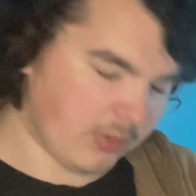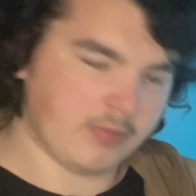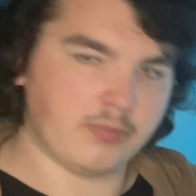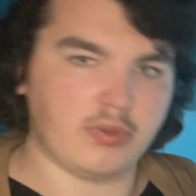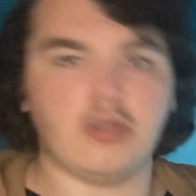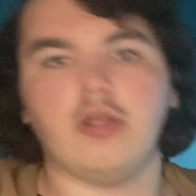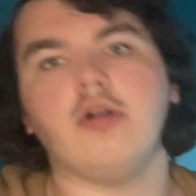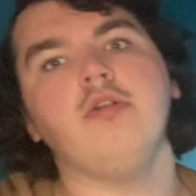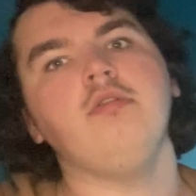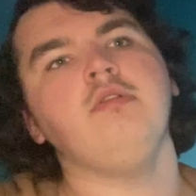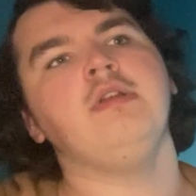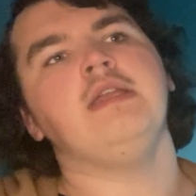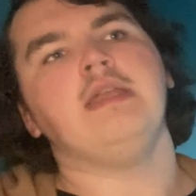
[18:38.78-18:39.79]
below.
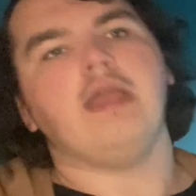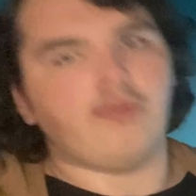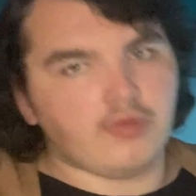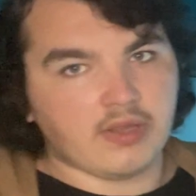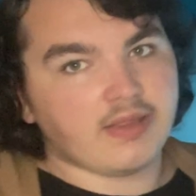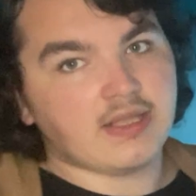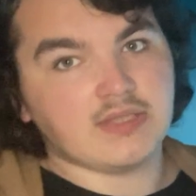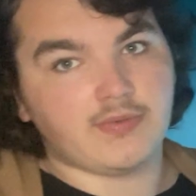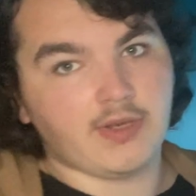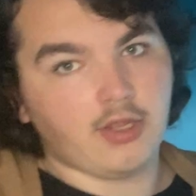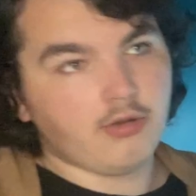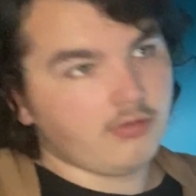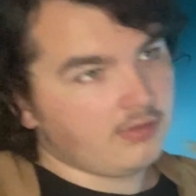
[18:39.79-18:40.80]
If you like this
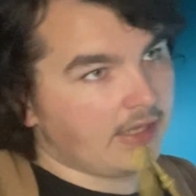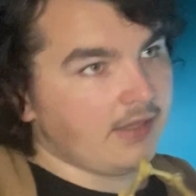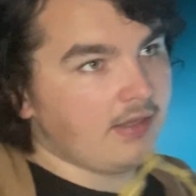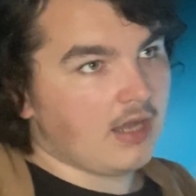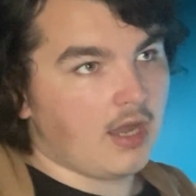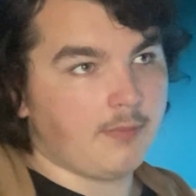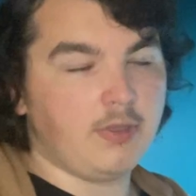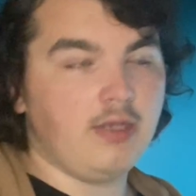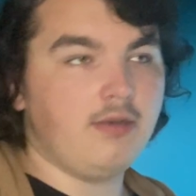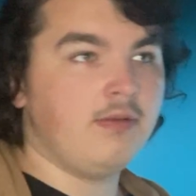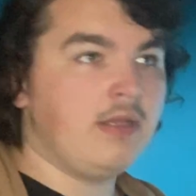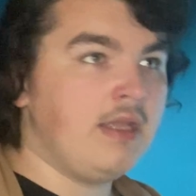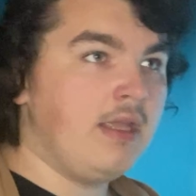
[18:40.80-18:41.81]
video, like, comment,
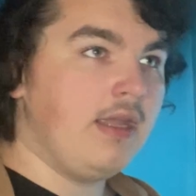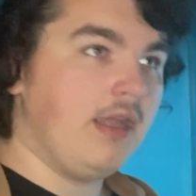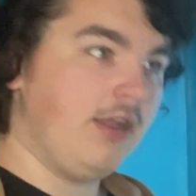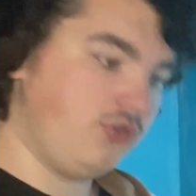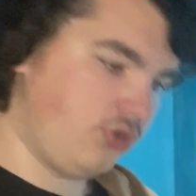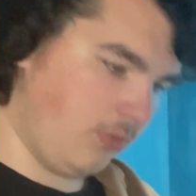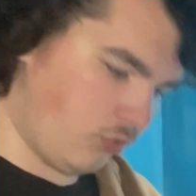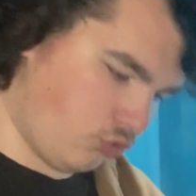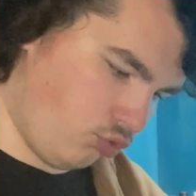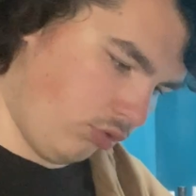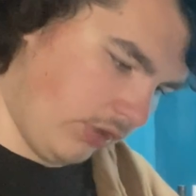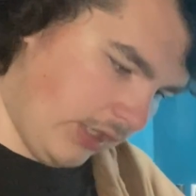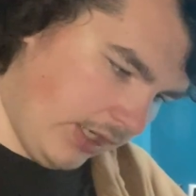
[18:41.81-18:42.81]
and
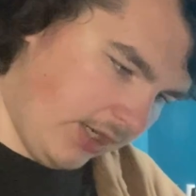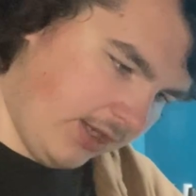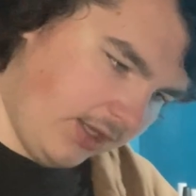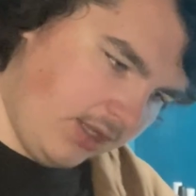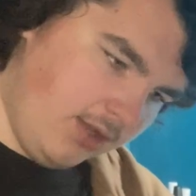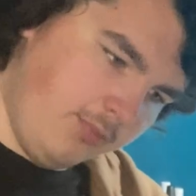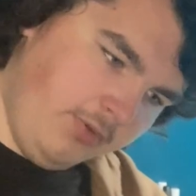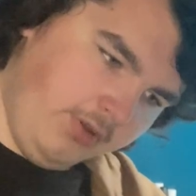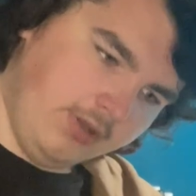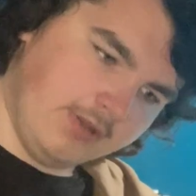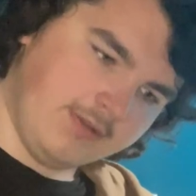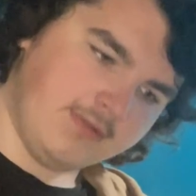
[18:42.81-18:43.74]
subscribe.